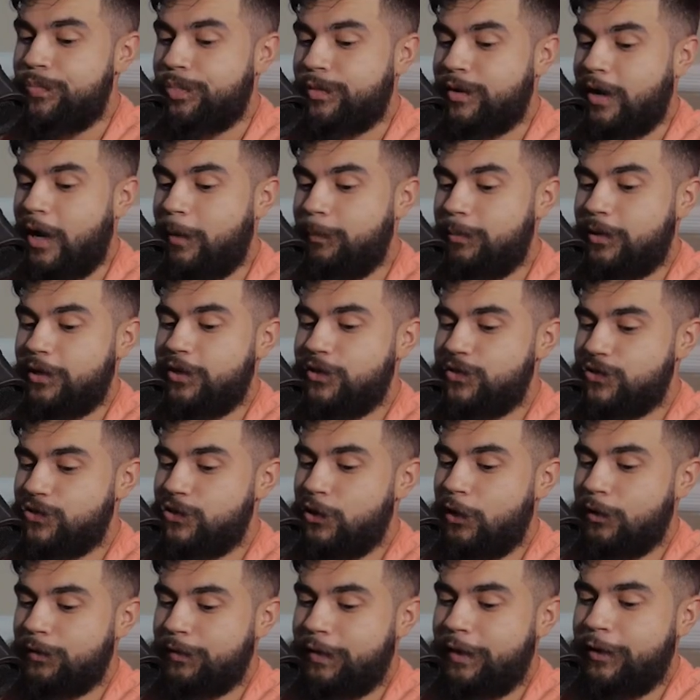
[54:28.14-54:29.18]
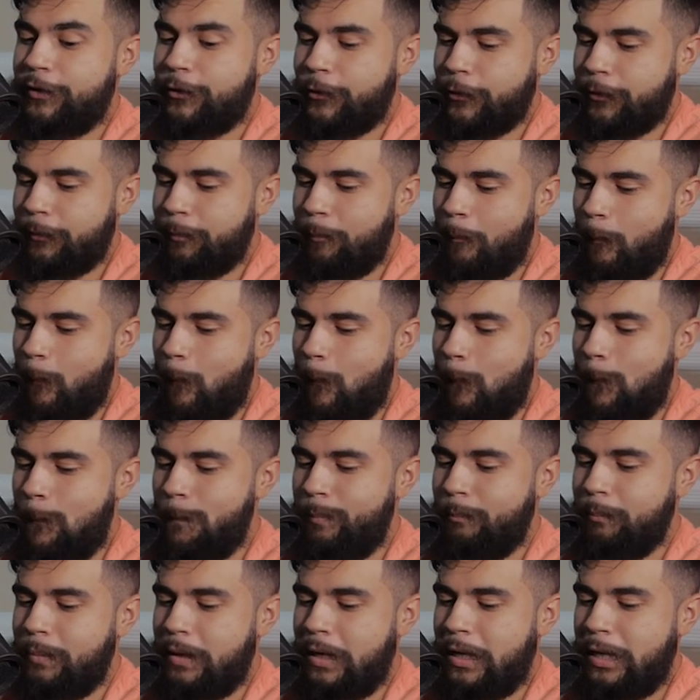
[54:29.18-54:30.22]
I'll play you the song later,
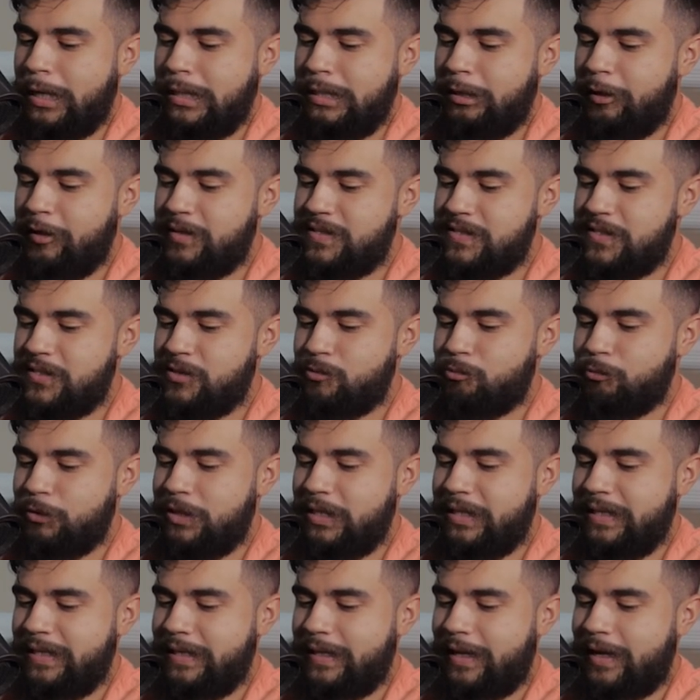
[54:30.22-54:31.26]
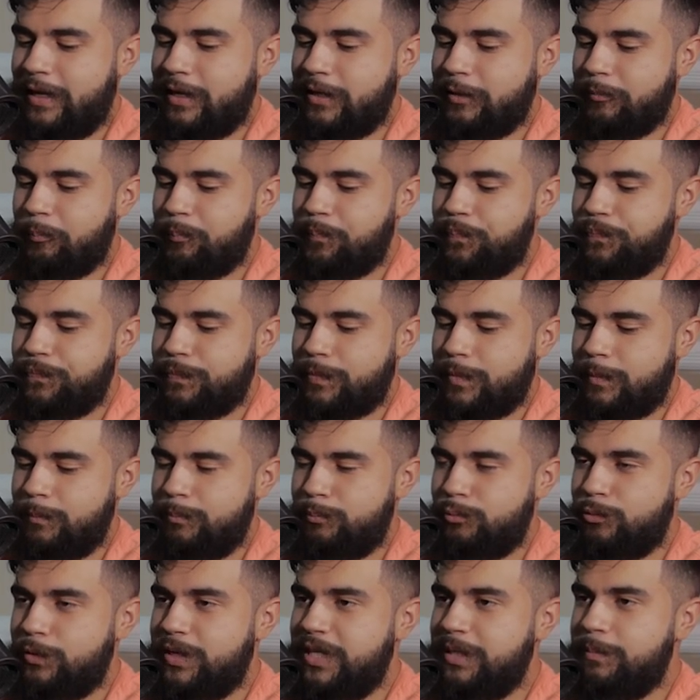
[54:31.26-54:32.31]
but it's this really like
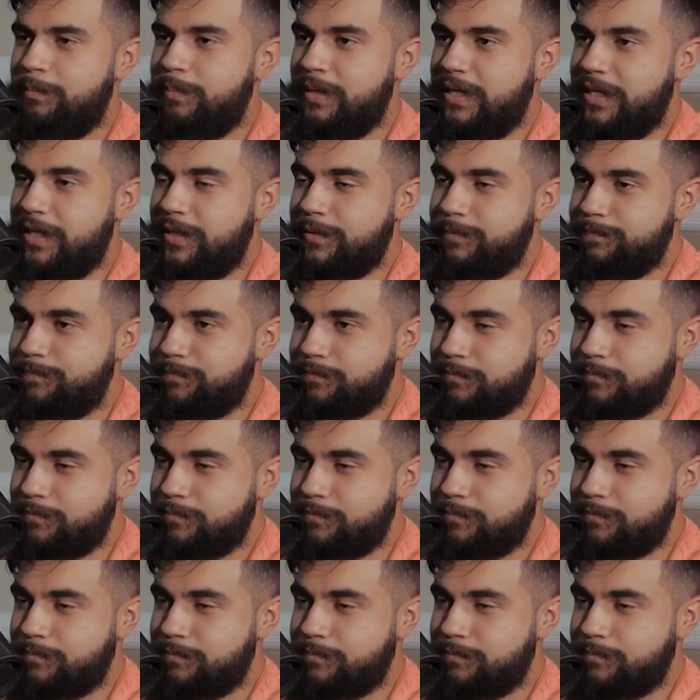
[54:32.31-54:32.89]
pretty beat